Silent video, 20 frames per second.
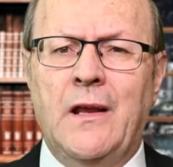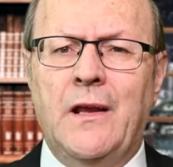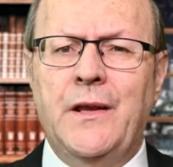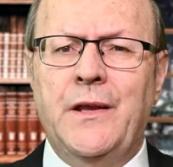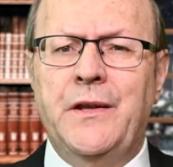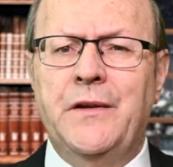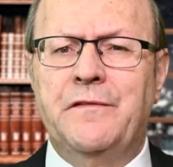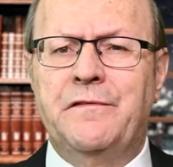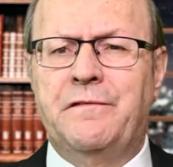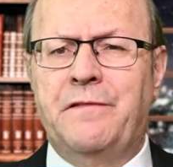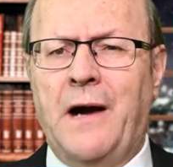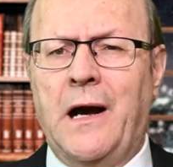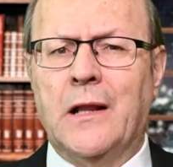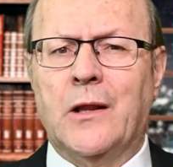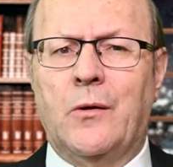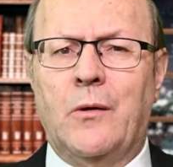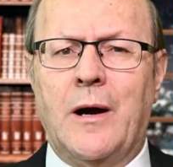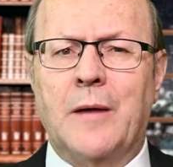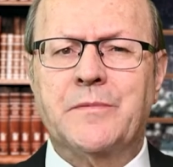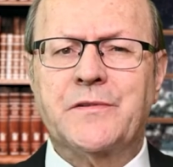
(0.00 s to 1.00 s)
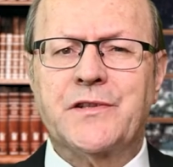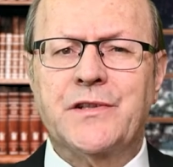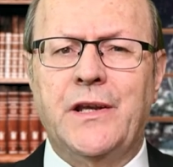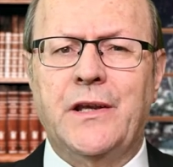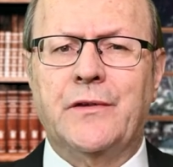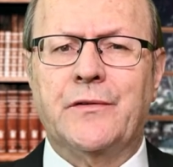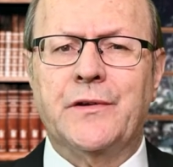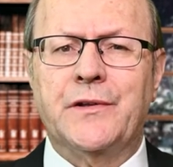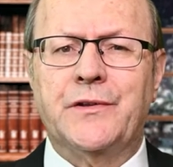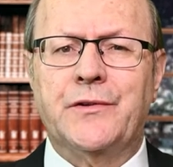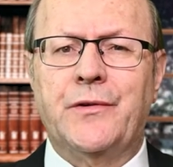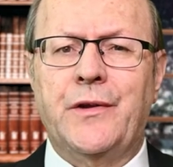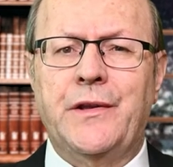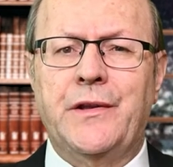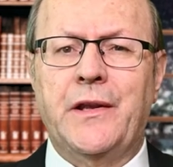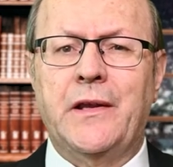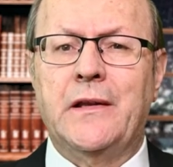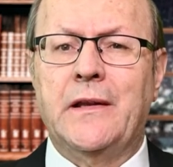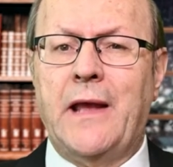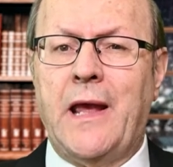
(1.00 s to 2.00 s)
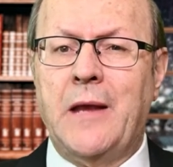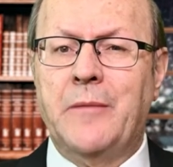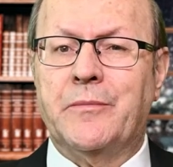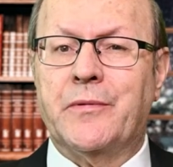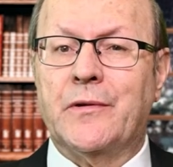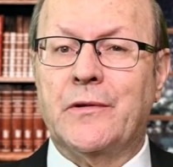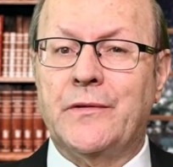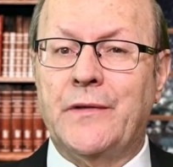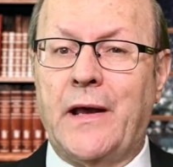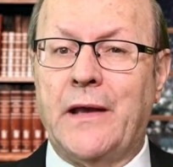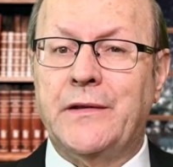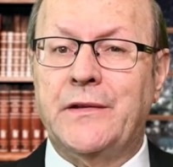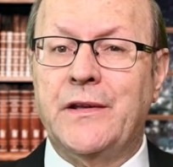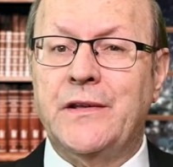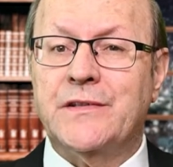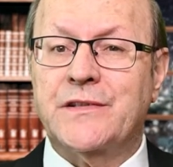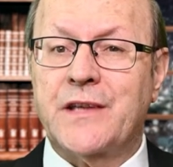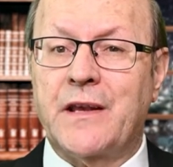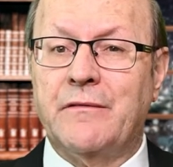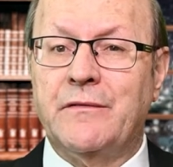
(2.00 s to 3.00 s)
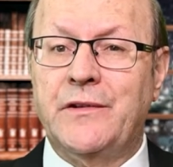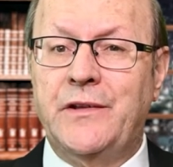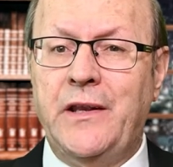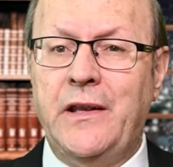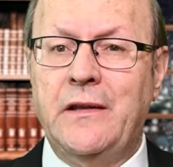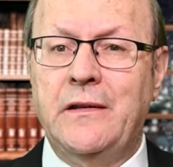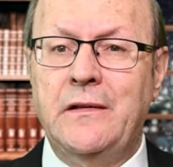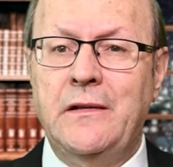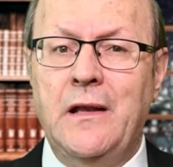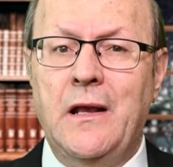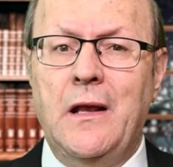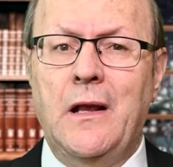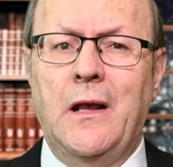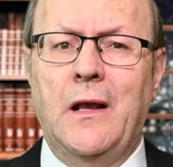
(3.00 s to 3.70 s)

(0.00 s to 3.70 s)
In a follow-up secret treaty in April 1917,